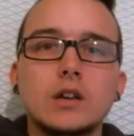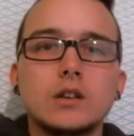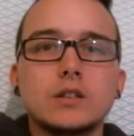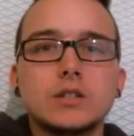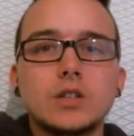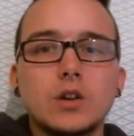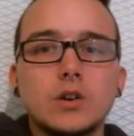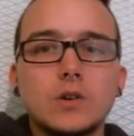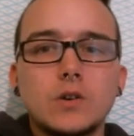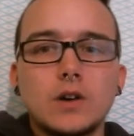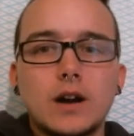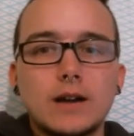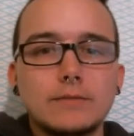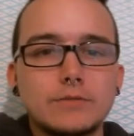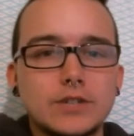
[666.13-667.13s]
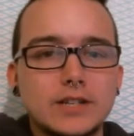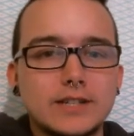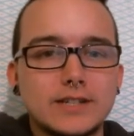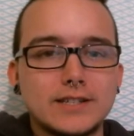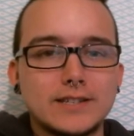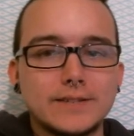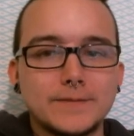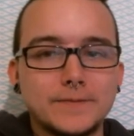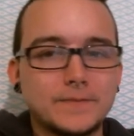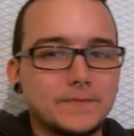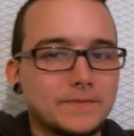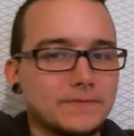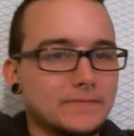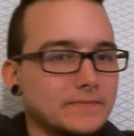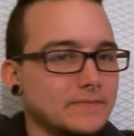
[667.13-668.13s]
So I'm just
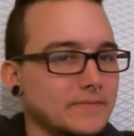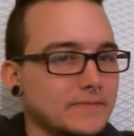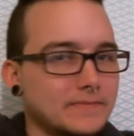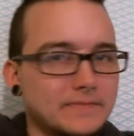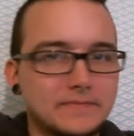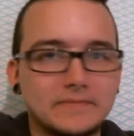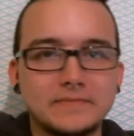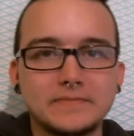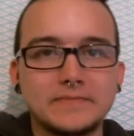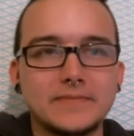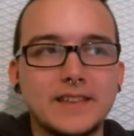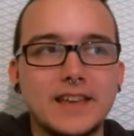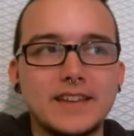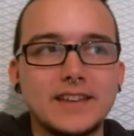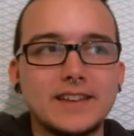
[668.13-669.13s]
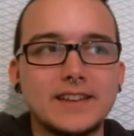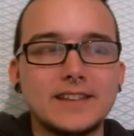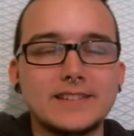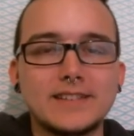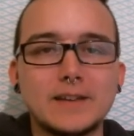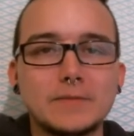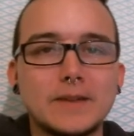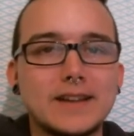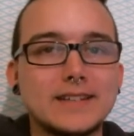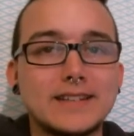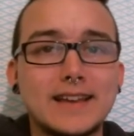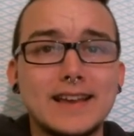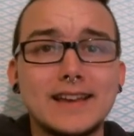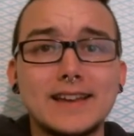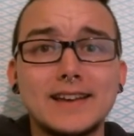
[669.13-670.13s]
taking it day by
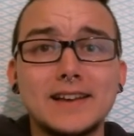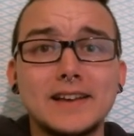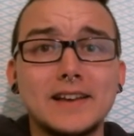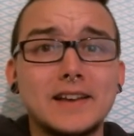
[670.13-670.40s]
day,